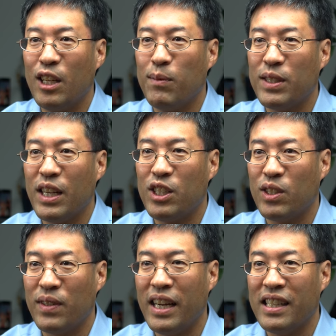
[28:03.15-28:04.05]

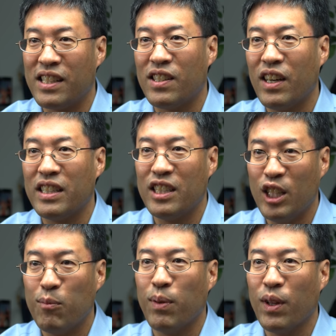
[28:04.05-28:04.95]
immunization rate is starting to
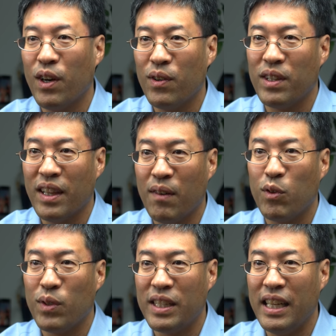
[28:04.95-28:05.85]
dip below the
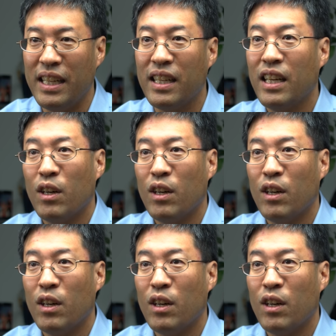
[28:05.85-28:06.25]
level we need.